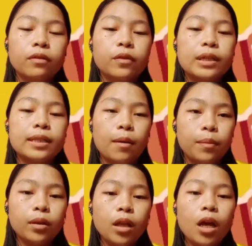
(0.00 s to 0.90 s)
For
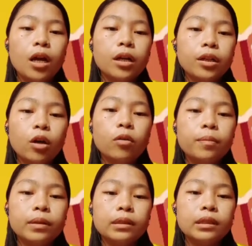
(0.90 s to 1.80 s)
example, no
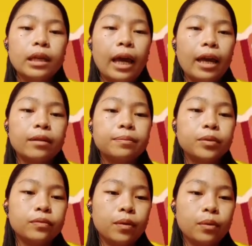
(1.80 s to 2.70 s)
busy hand
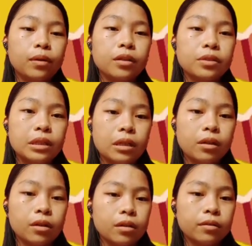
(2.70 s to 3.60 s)
provoke a
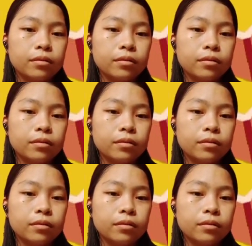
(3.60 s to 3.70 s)
tear.